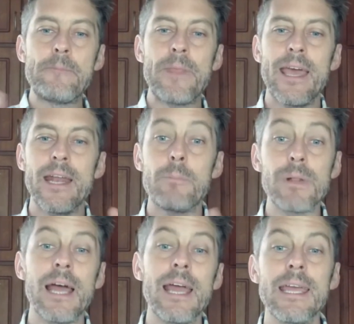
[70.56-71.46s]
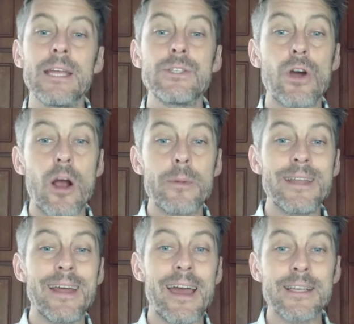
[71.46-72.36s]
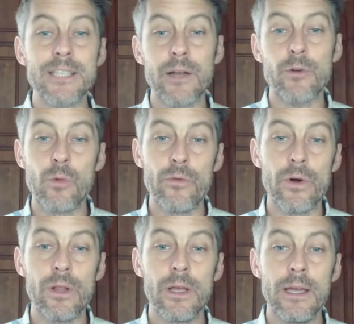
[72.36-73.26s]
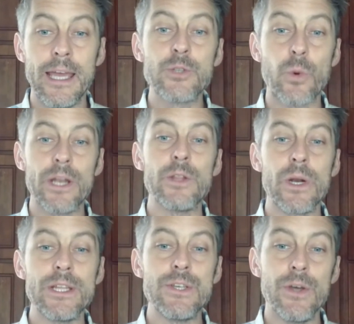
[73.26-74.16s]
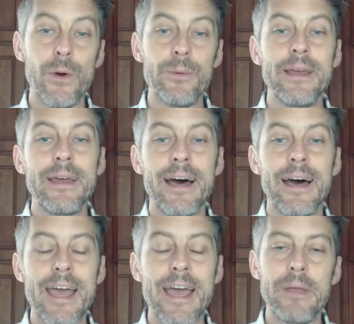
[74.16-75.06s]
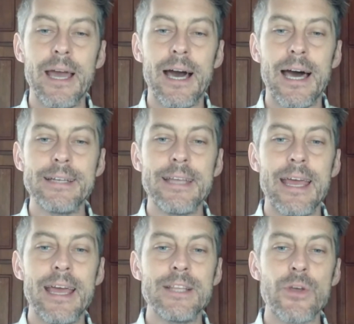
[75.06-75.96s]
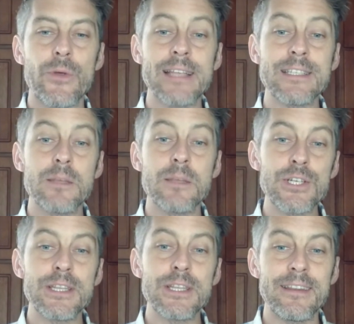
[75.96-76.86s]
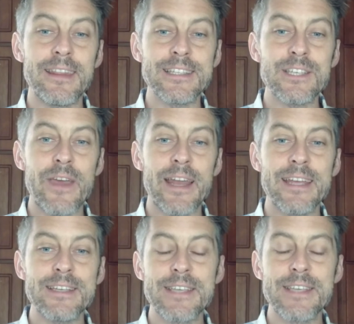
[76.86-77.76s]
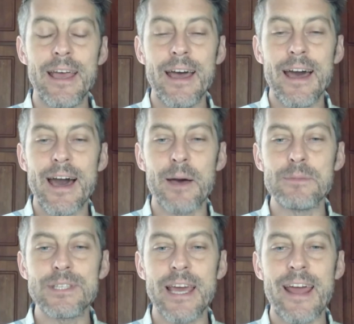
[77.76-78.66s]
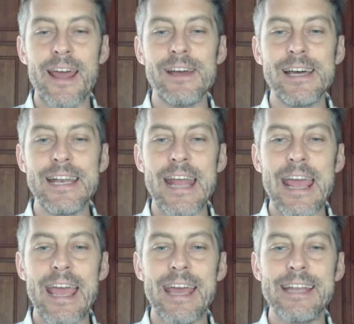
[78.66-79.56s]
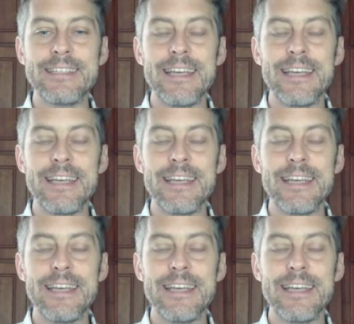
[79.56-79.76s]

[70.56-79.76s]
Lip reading: and applying it to carbon dioxide removal in 2022 and beyond. And so that's the mission that Sven has set out on, and